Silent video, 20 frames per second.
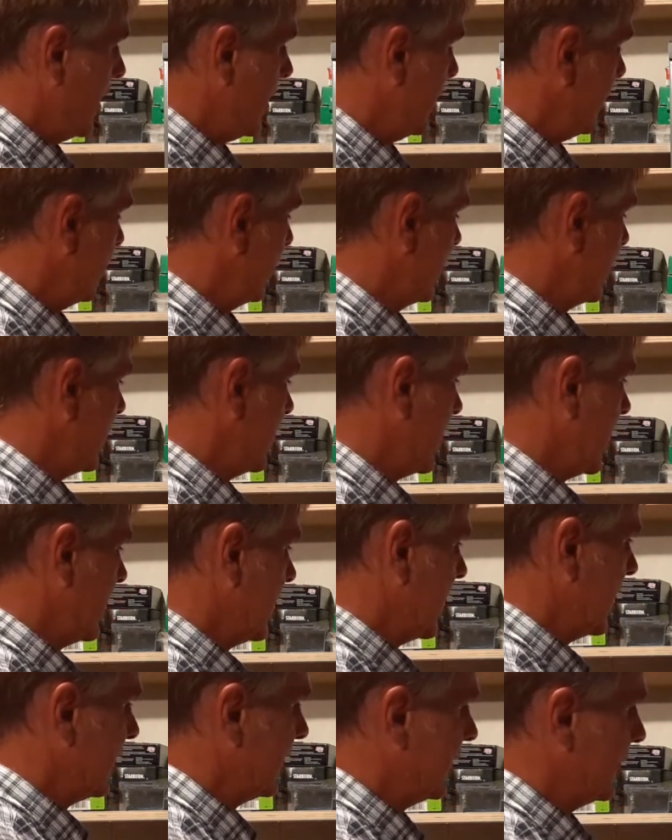other thing I
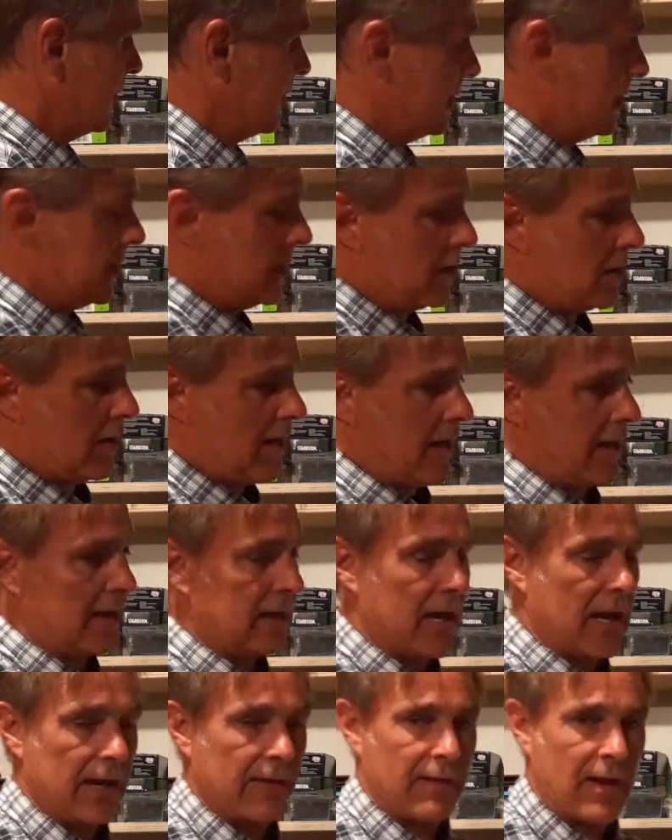guess is, I
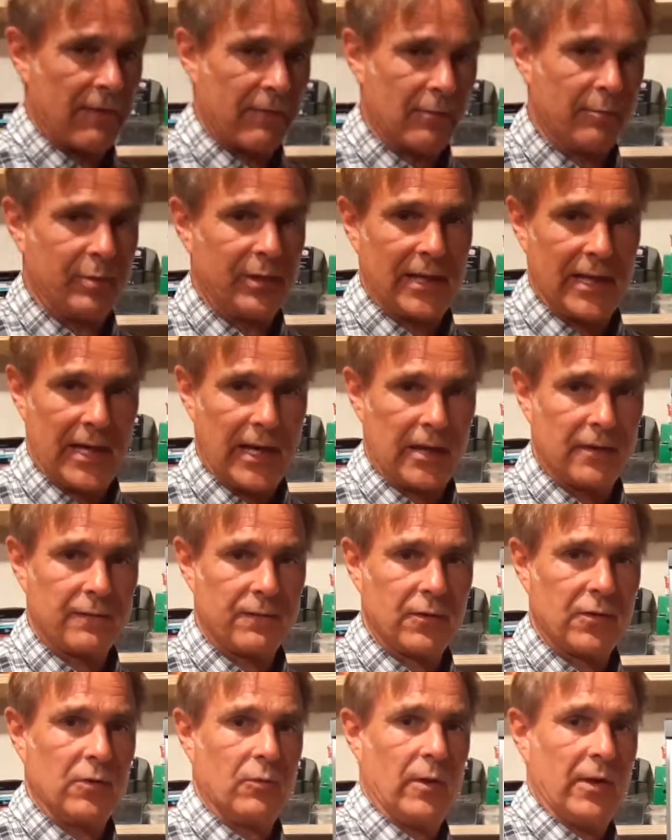kind of have a plan
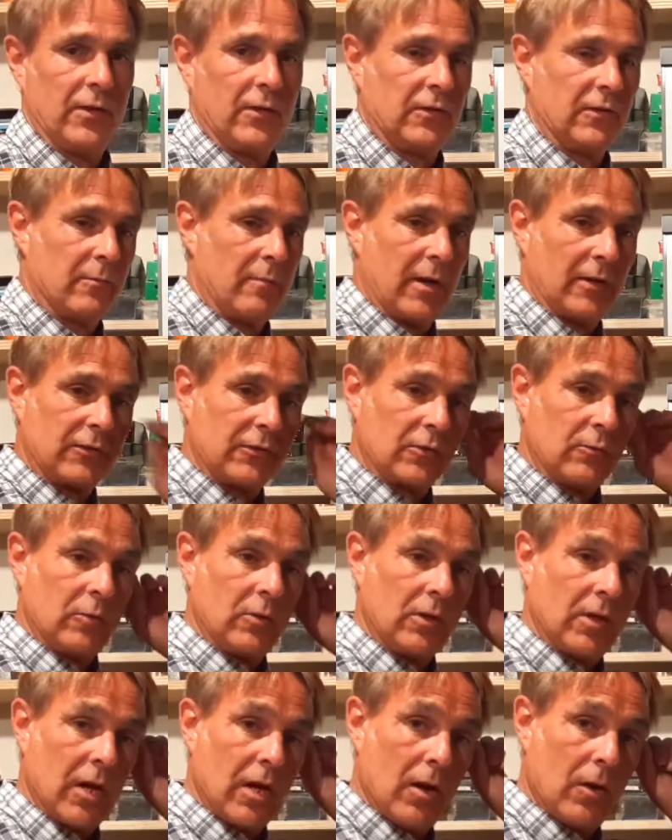for the way the semester will
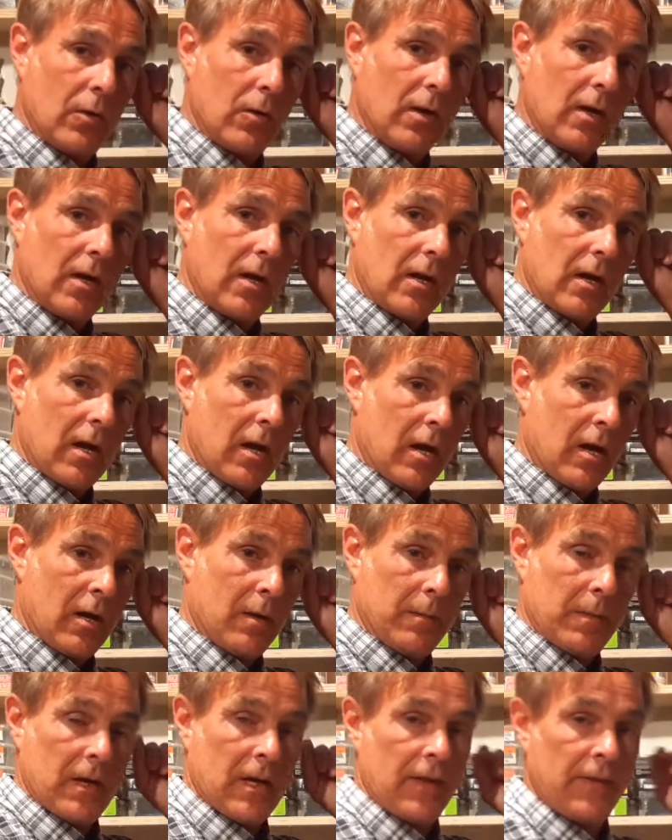go,
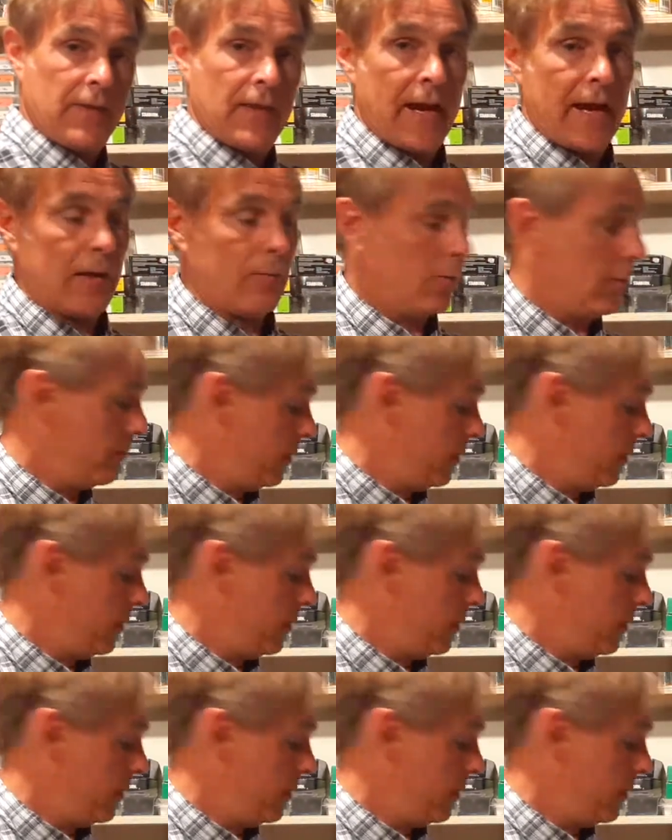and that will